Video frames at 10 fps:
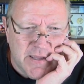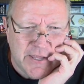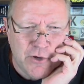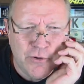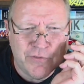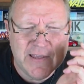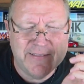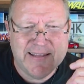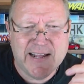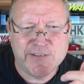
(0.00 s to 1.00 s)
you
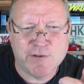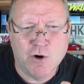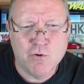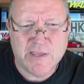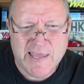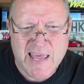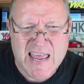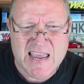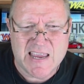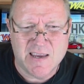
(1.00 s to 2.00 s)
think that's
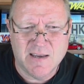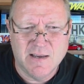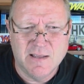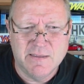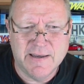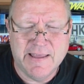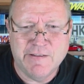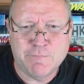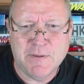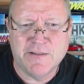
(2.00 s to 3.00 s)
okay that
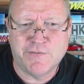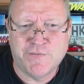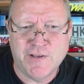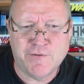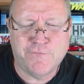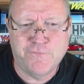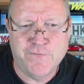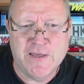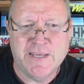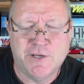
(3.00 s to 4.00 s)
he spent 6
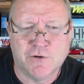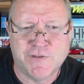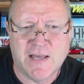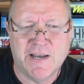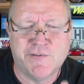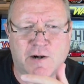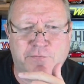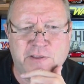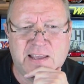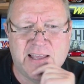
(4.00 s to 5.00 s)
figures on his
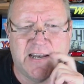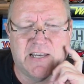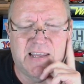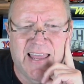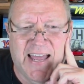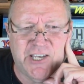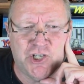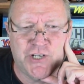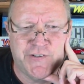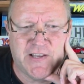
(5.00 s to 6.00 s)
RV and it
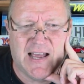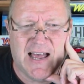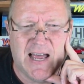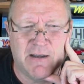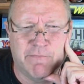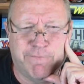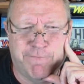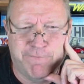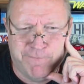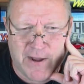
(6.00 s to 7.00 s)
catches on
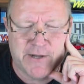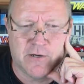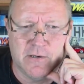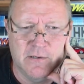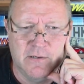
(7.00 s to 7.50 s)
fire